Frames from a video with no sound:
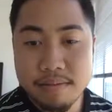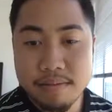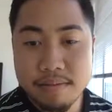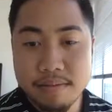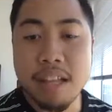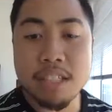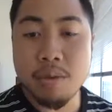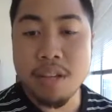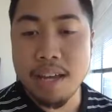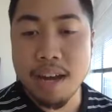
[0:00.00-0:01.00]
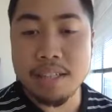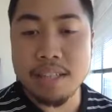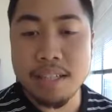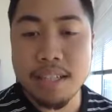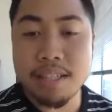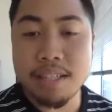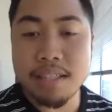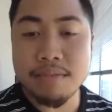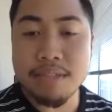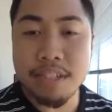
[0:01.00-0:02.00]
I lost 20,000 in less
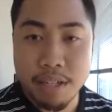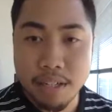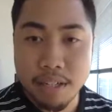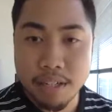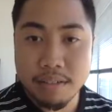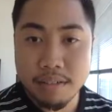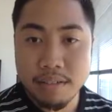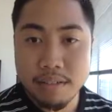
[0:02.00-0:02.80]
than 15 minutes.